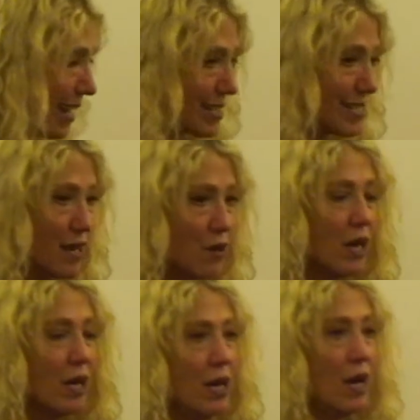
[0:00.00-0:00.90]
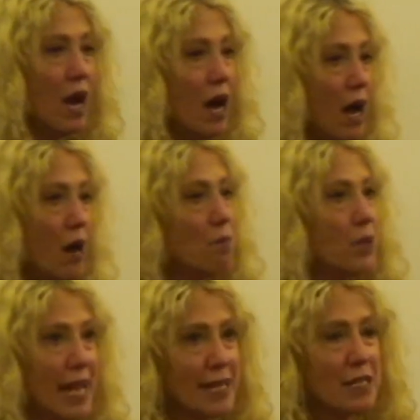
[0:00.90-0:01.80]
etc.
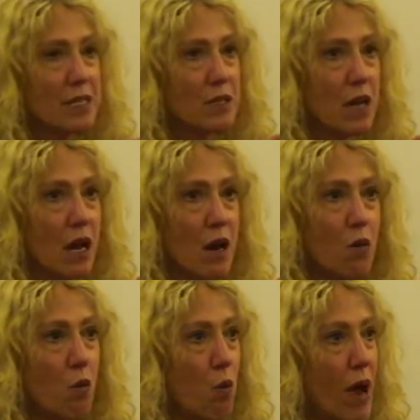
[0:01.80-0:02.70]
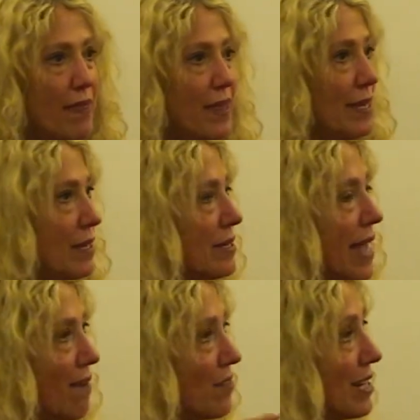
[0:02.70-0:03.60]
Plus what these
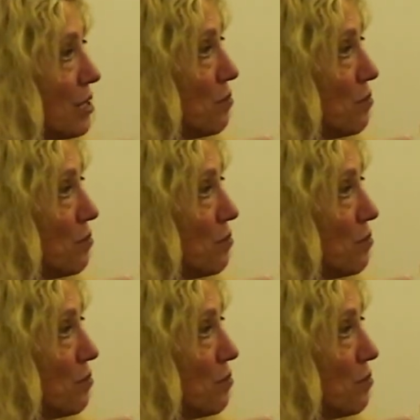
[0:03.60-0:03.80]
African